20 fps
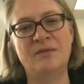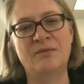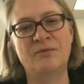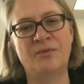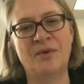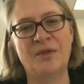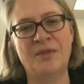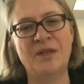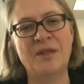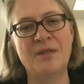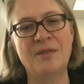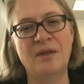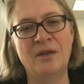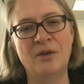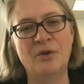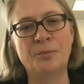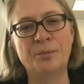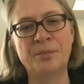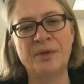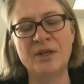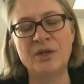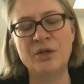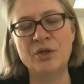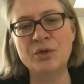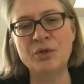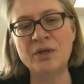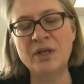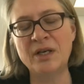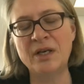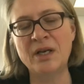within the European
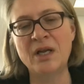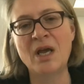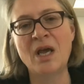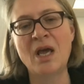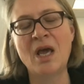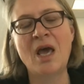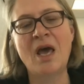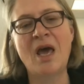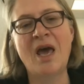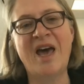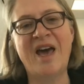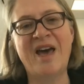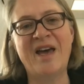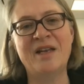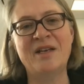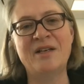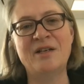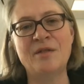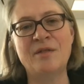Union, and